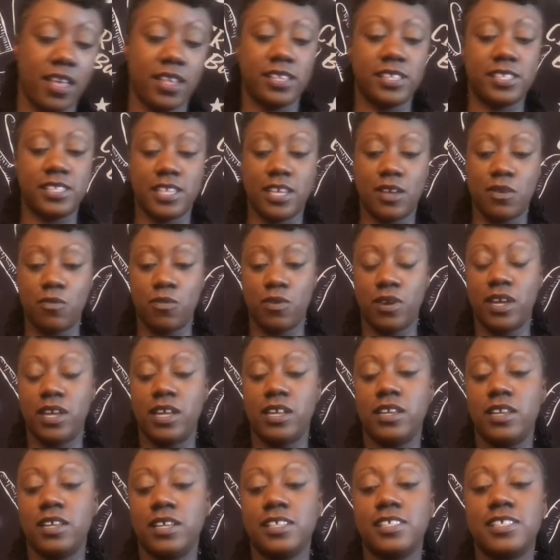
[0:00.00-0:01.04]
see what
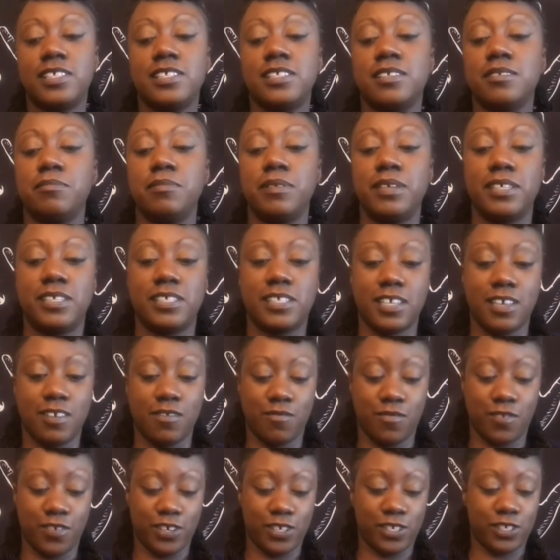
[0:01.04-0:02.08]
needs to be seen
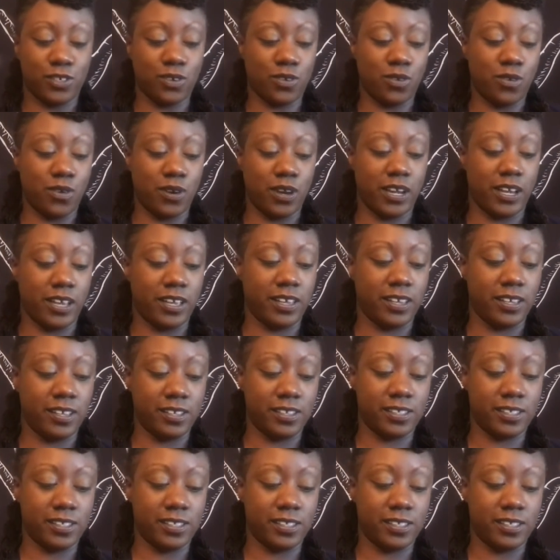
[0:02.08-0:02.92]
for Taurus.